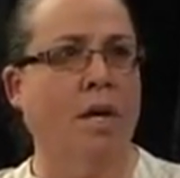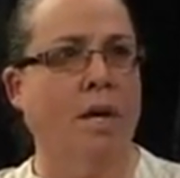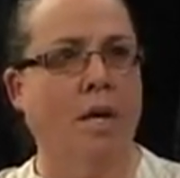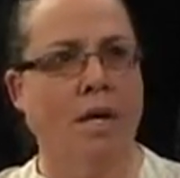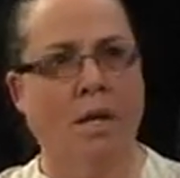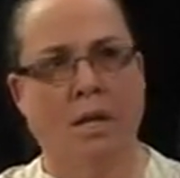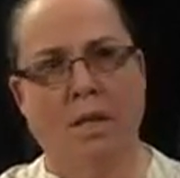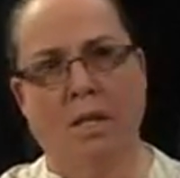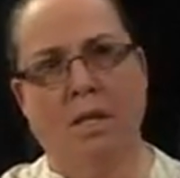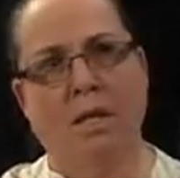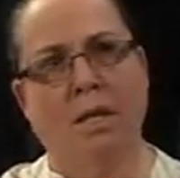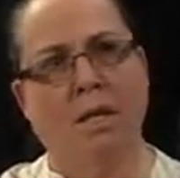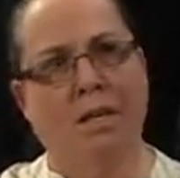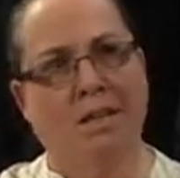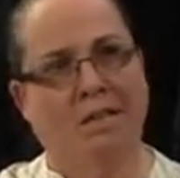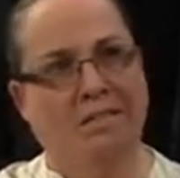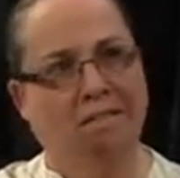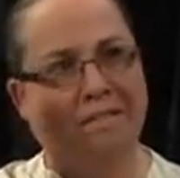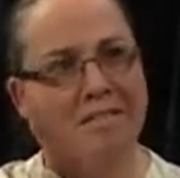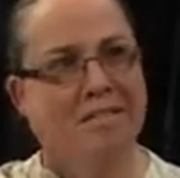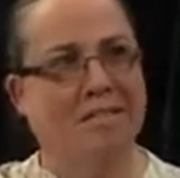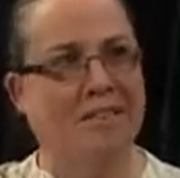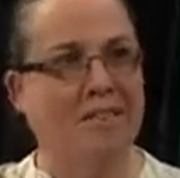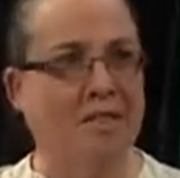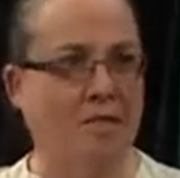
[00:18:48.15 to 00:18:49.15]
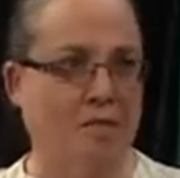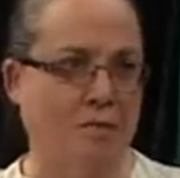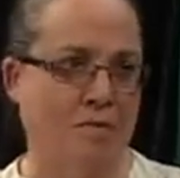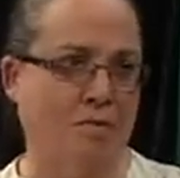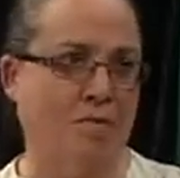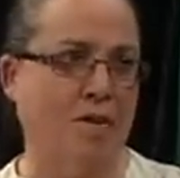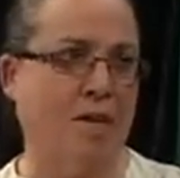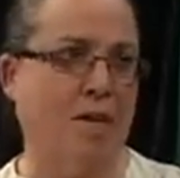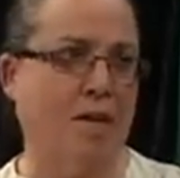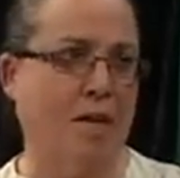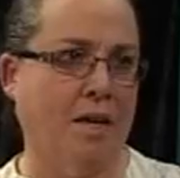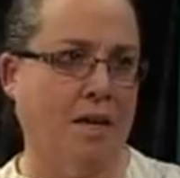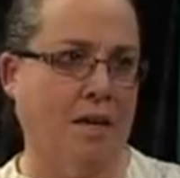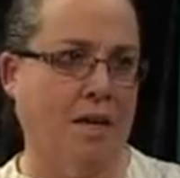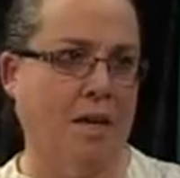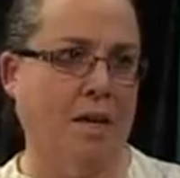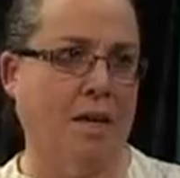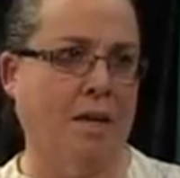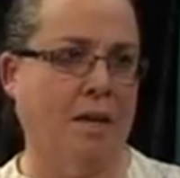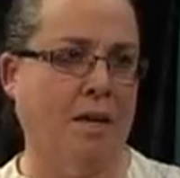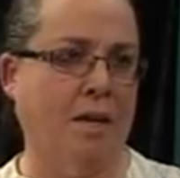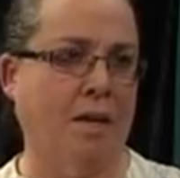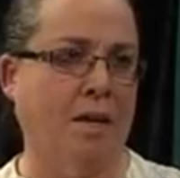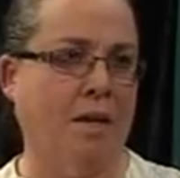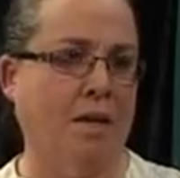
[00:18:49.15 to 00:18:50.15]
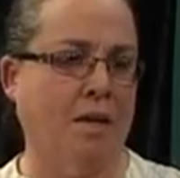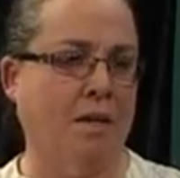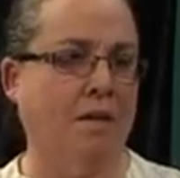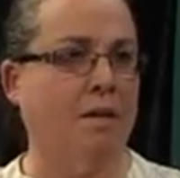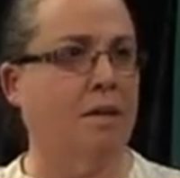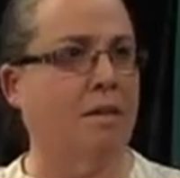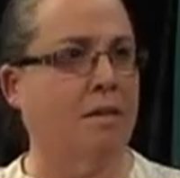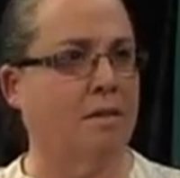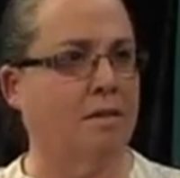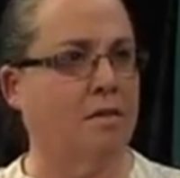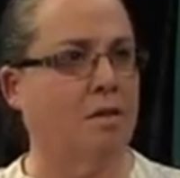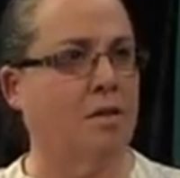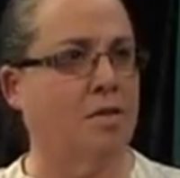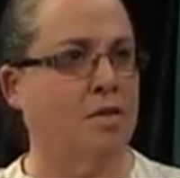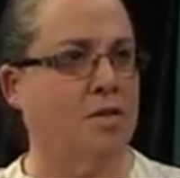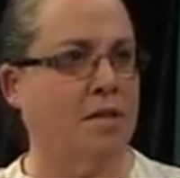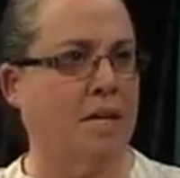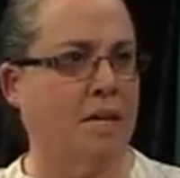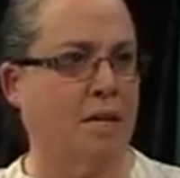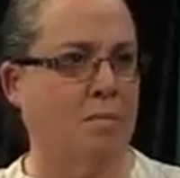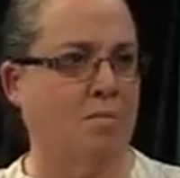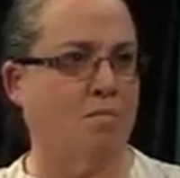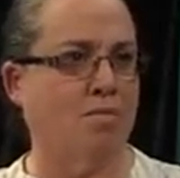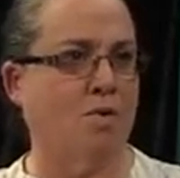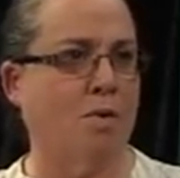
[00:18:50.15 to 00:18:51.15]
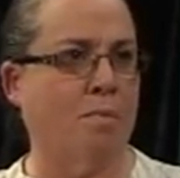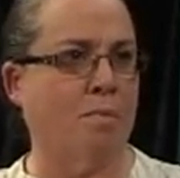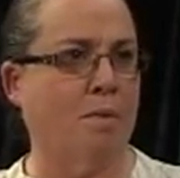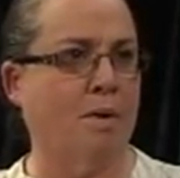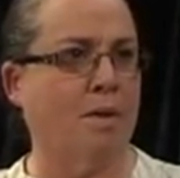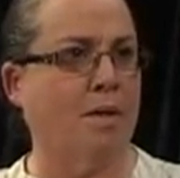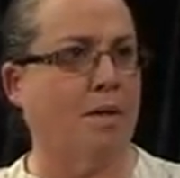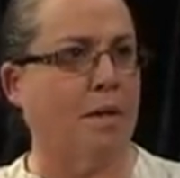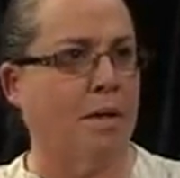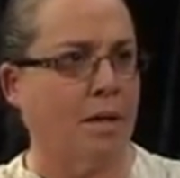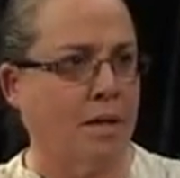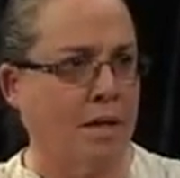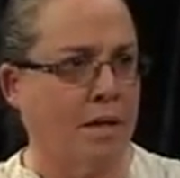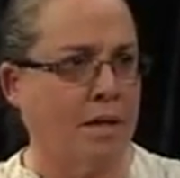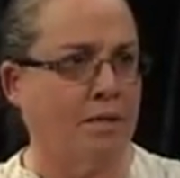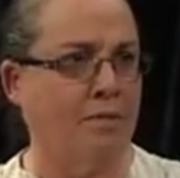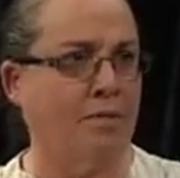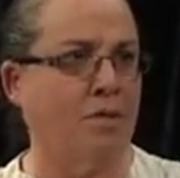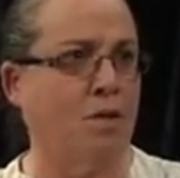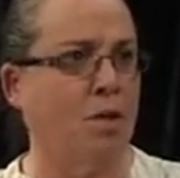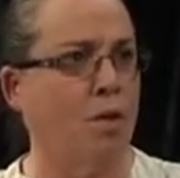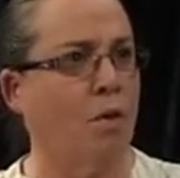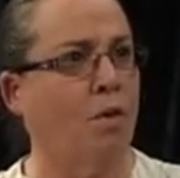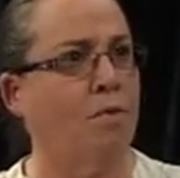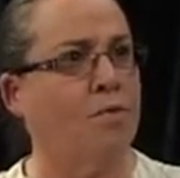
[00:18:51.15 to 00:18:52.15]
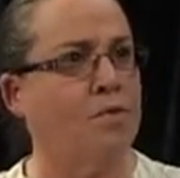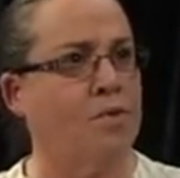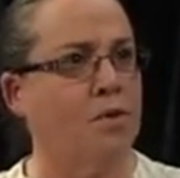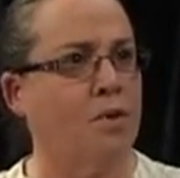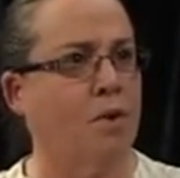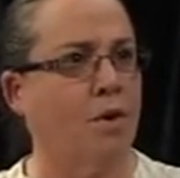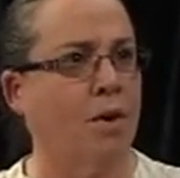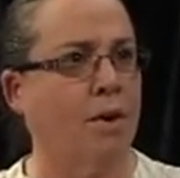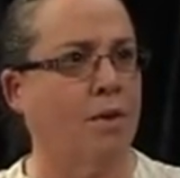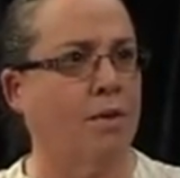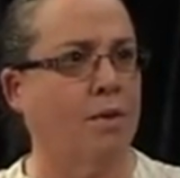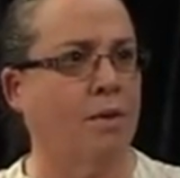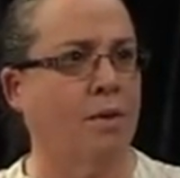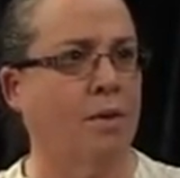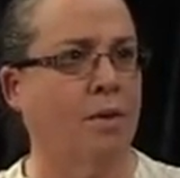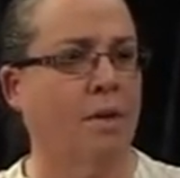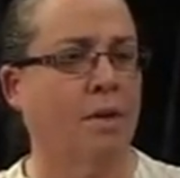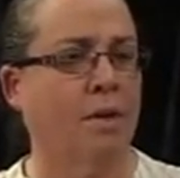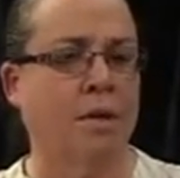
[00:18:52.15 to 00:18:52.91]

and then the vicar had a second property that he lived in off-site.